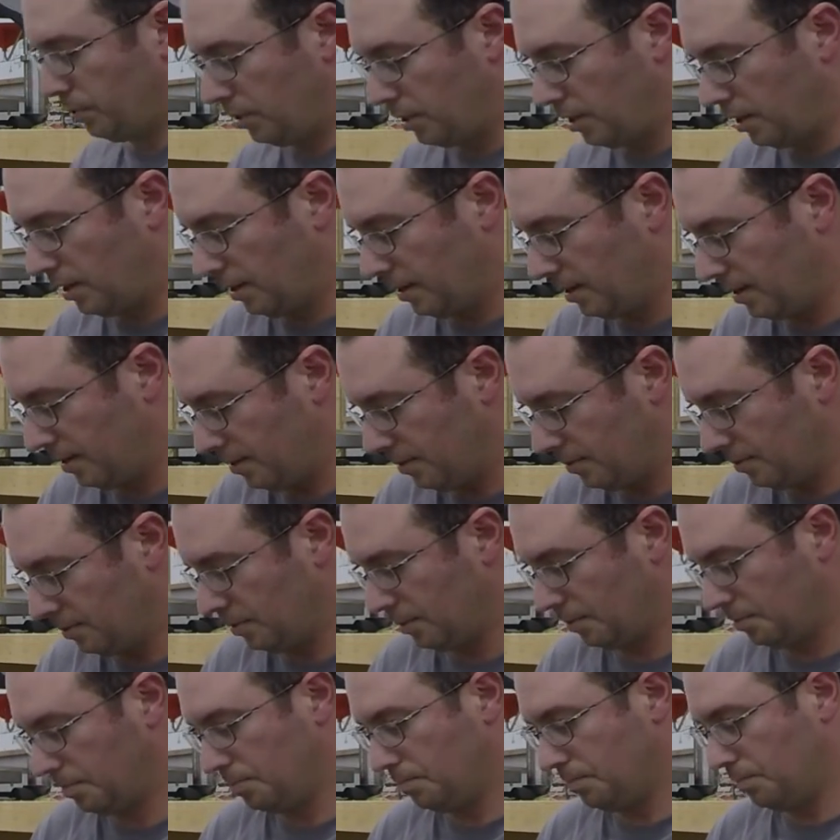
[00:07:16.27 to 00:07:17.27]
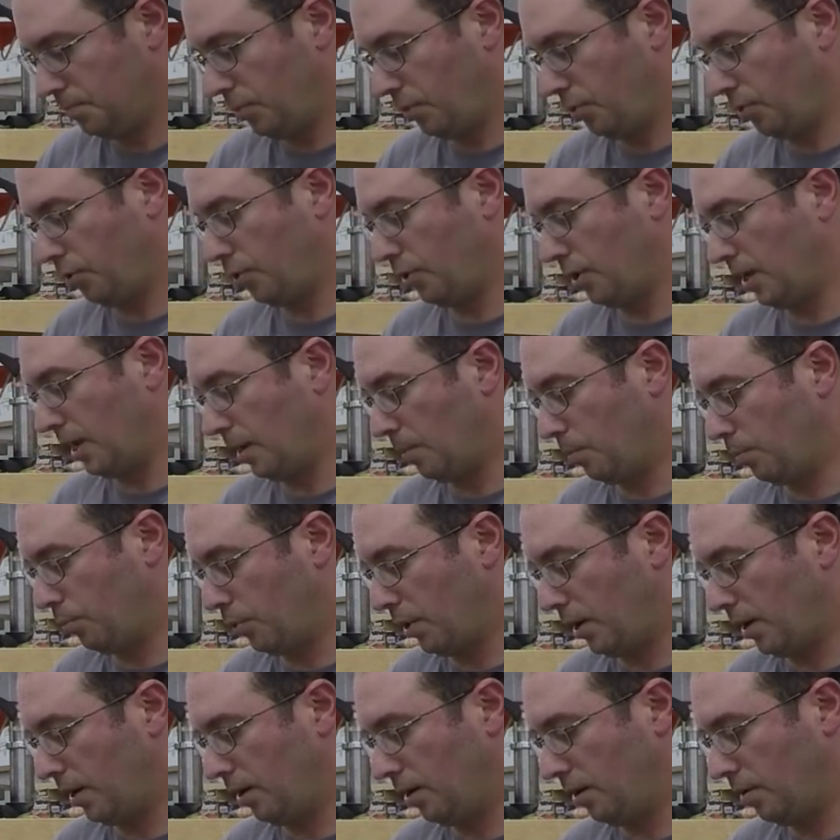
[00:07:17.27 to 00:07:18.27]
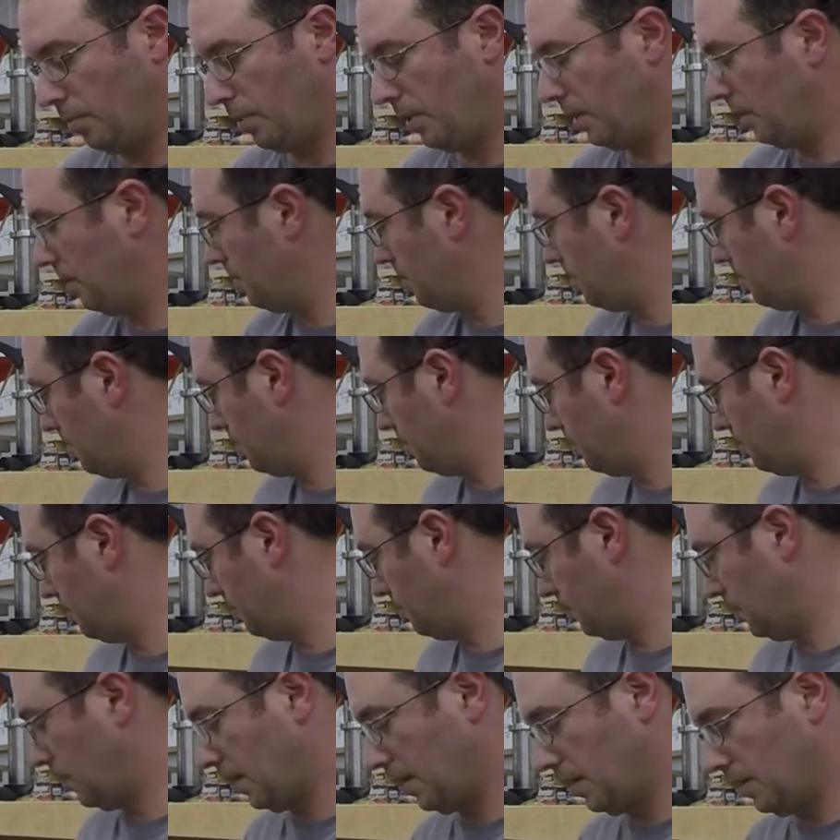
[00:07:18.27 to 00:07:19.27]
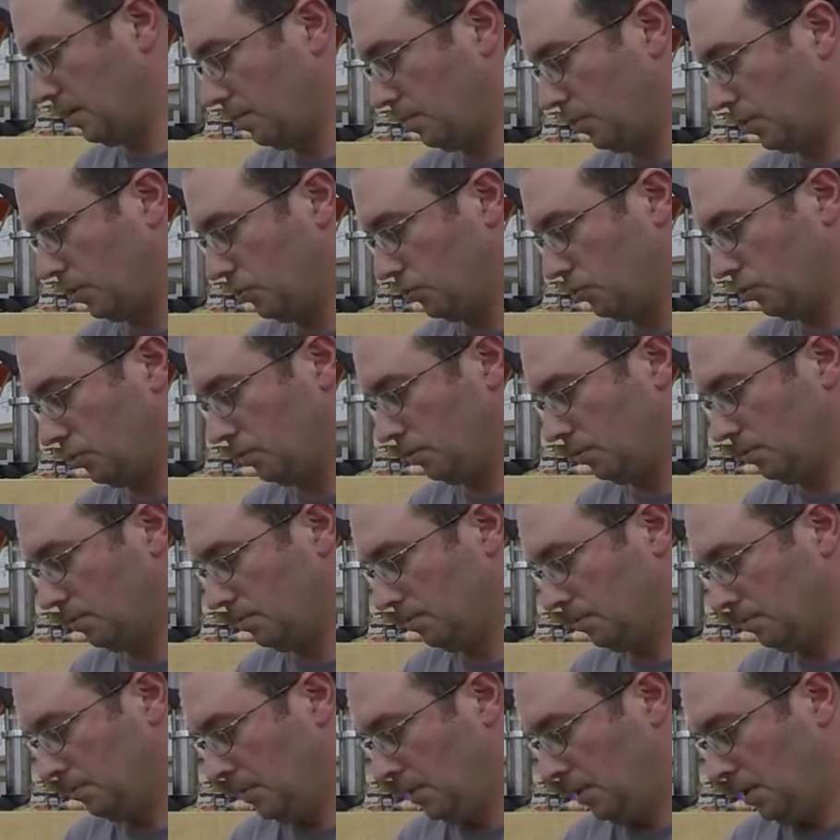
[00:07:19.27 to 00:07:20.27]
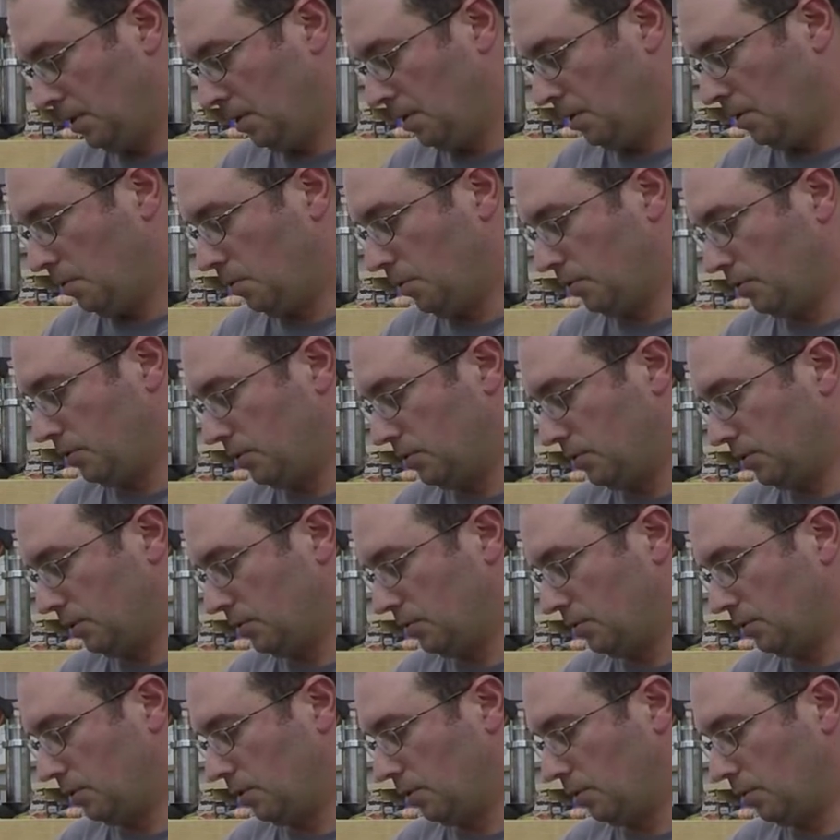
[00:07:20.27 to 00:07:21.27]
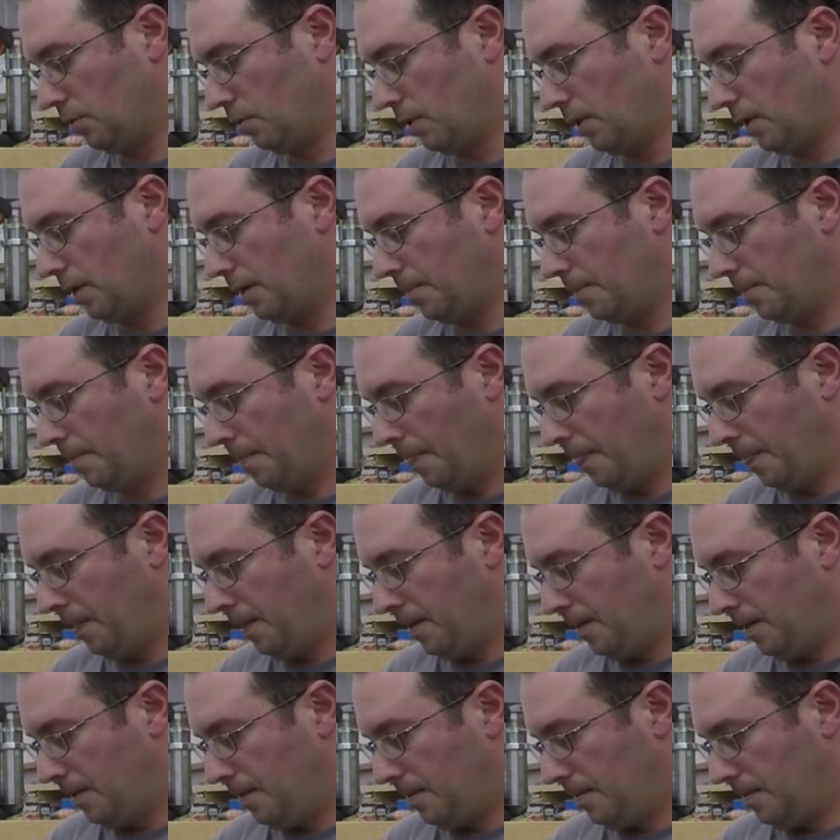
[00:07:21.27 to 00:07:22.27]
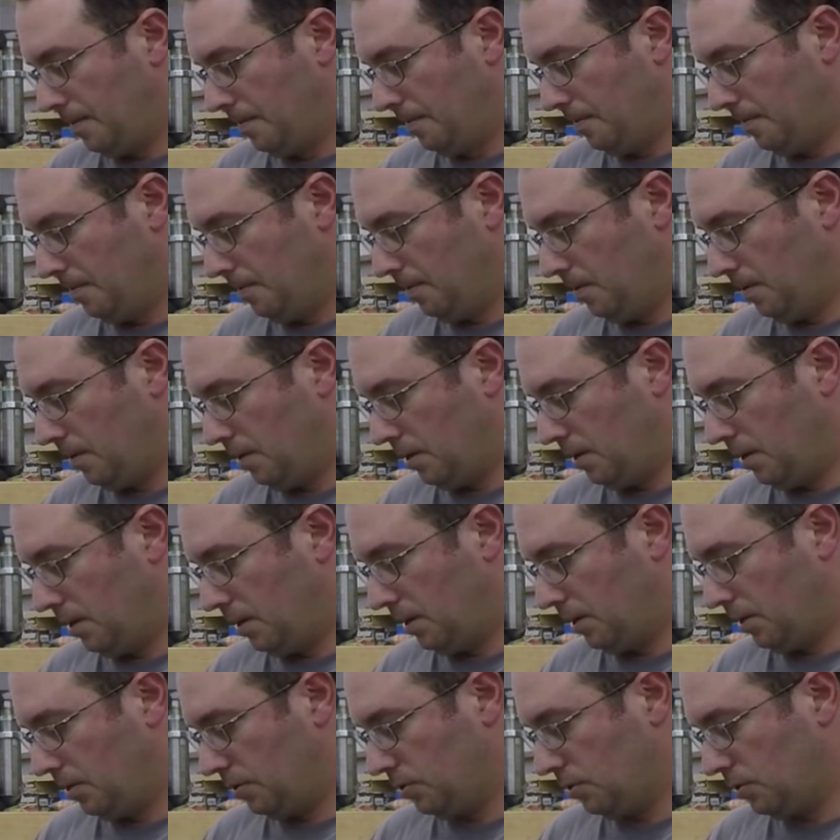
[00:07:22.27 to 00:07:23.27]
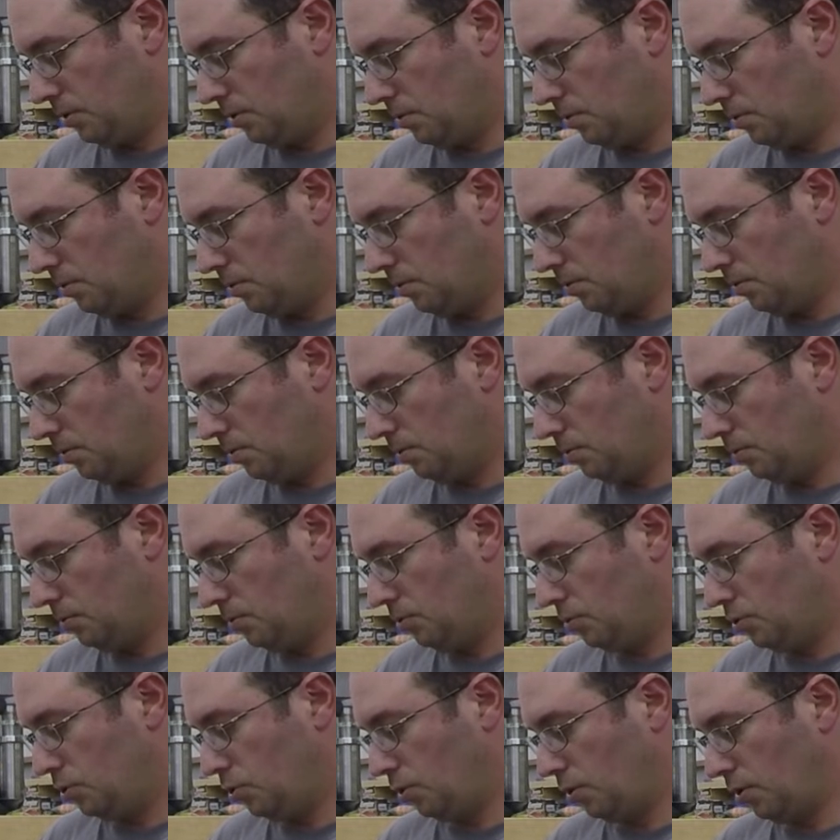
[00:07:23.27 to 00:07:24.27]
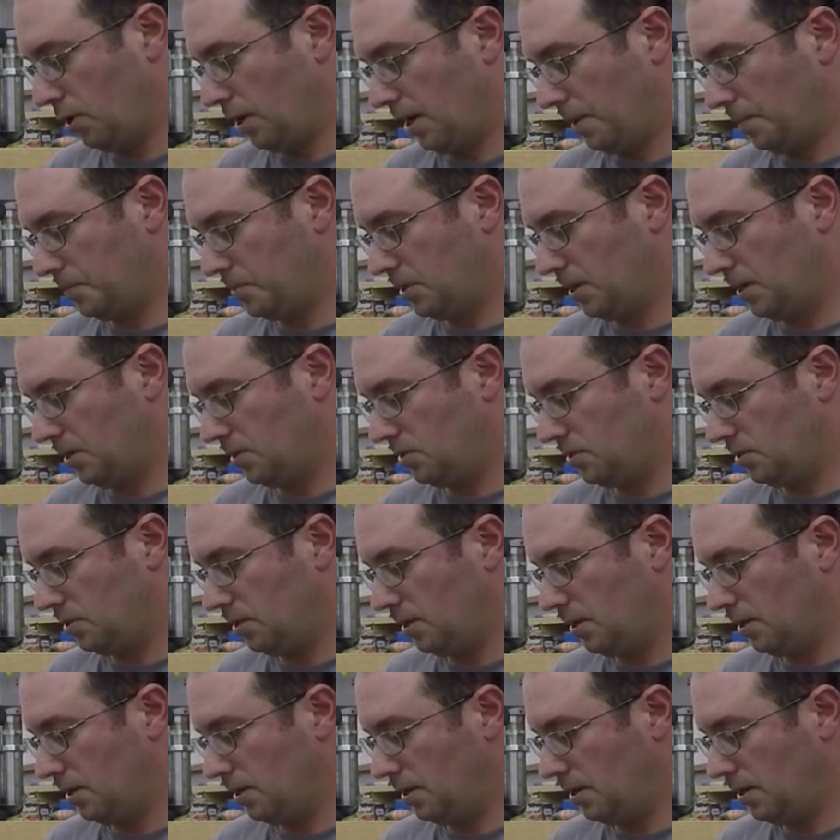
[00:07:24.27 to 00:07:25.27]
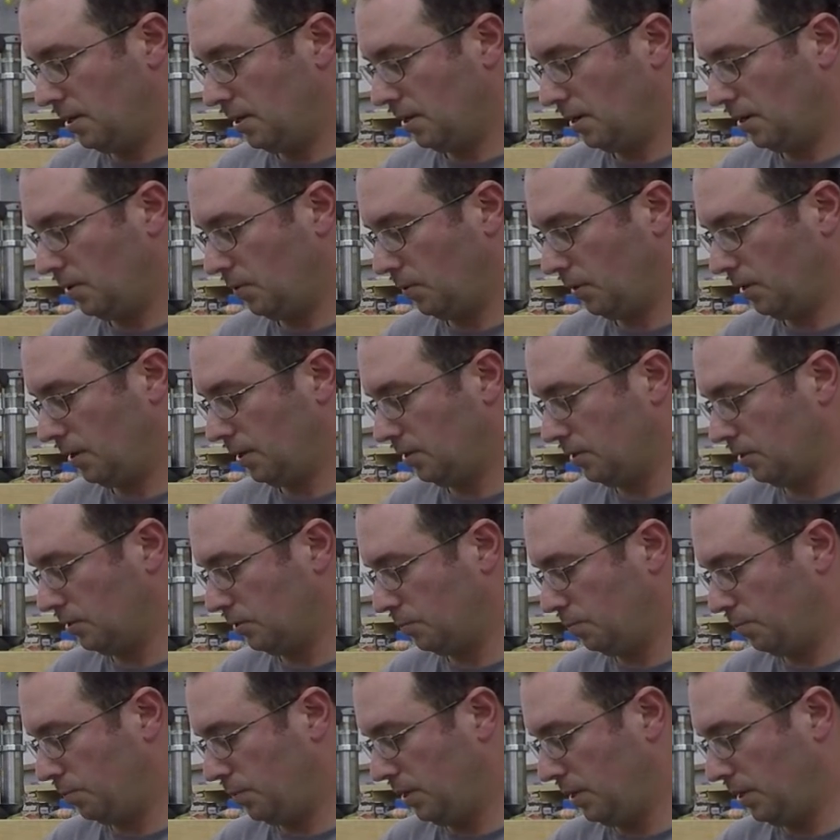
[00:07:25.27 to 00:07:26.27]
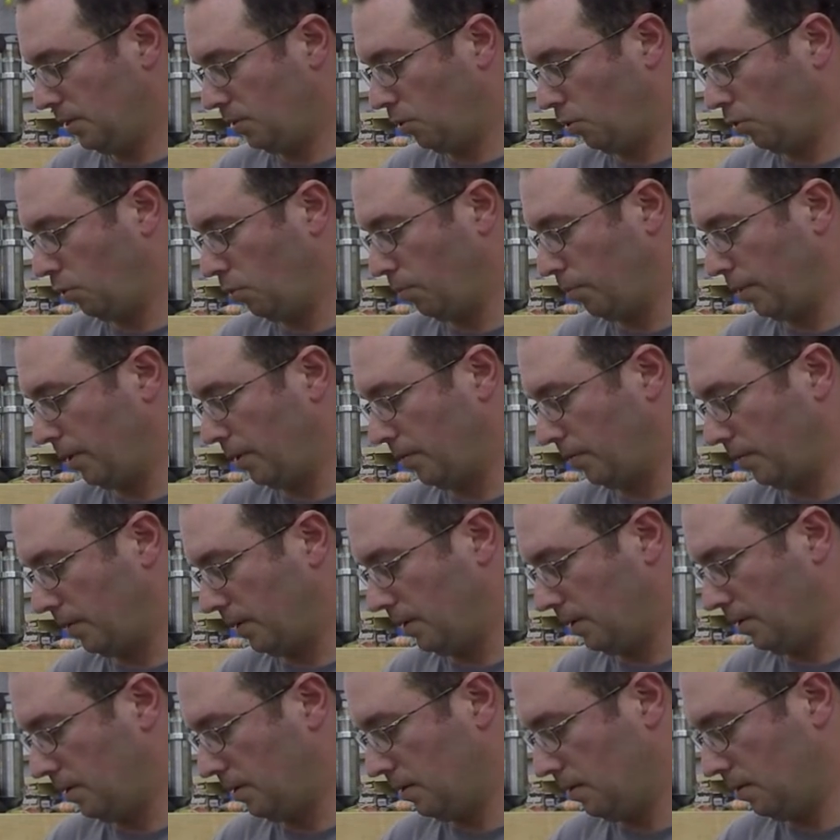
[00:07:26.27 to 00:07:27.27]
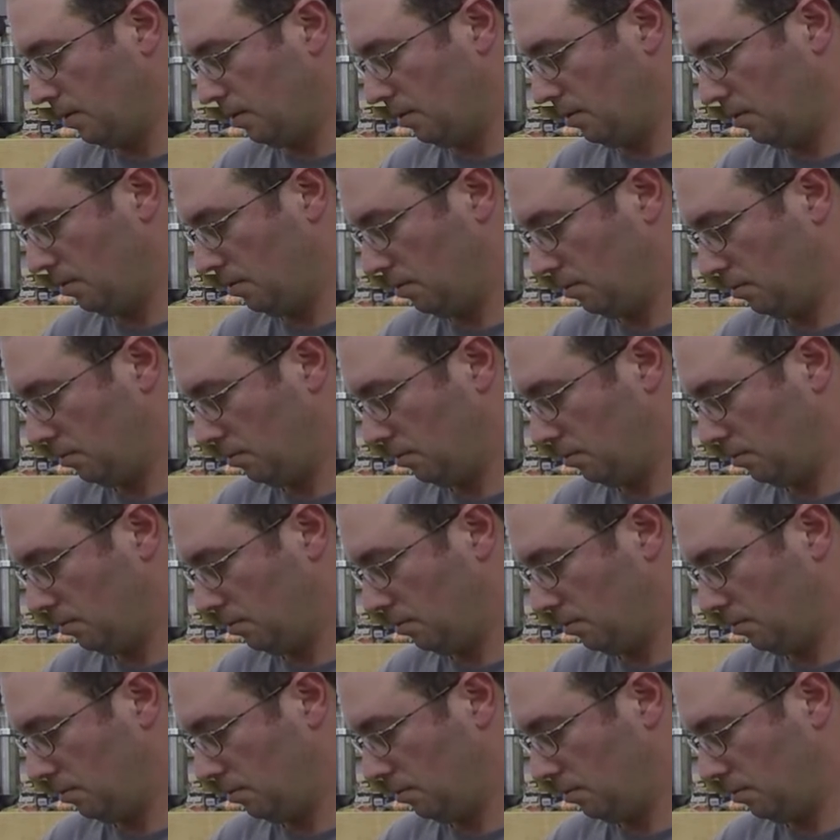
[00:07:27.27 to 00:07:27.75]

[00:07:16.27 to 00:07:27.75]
plug on a 30 amp breaker, but I can measure what this thing's going to run. So 200 amps AC. We're going to hit this peak hold button right here.